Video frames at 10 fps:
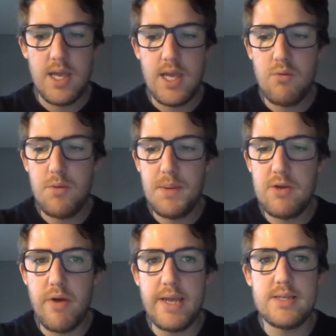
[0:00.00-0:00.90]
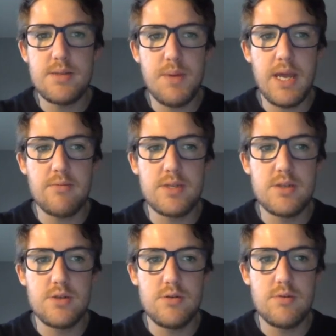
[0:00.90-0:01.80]
It would be great to be able to
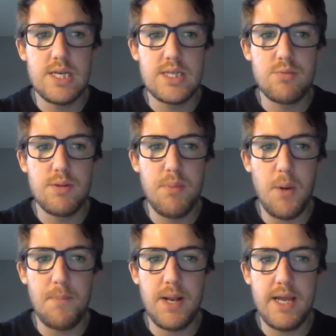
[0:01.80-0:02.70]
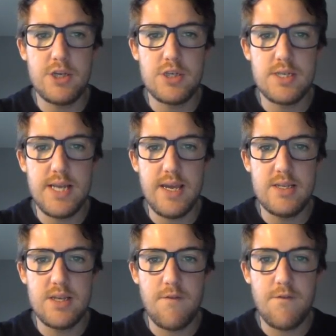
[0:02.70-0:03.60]
do this with population
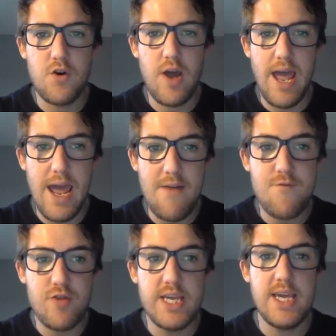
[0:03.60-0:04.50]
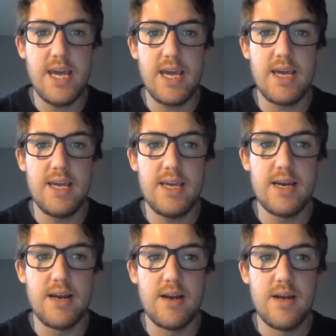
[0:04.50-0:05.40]
data for every year
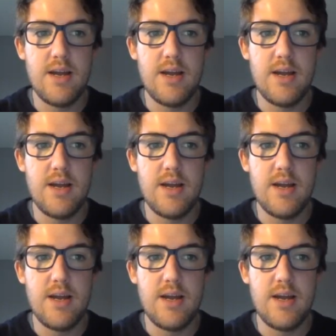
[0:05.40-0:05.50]
here.